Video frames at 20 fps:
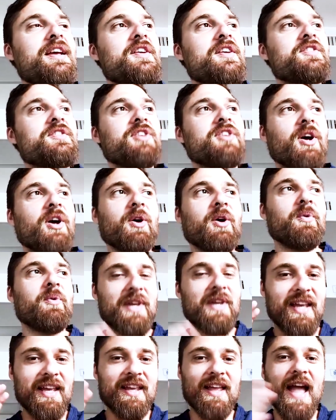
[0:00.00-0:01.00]
So
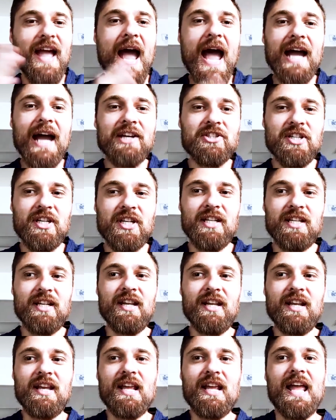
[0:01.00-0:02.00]
we hit action.
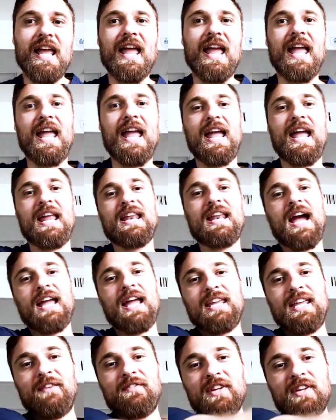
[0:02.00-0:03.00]
And I
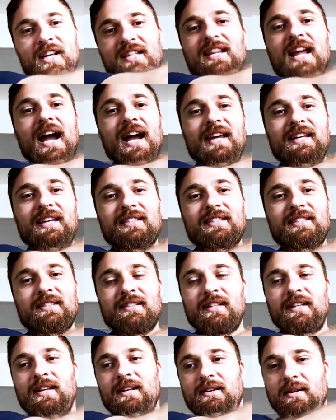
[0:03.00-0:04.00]
give it a nice,
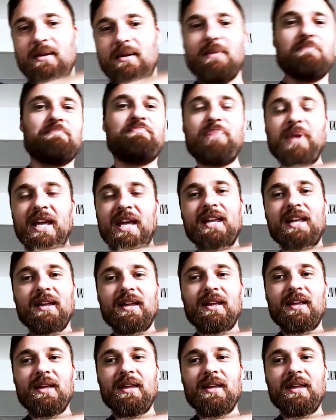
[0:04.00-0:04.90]
big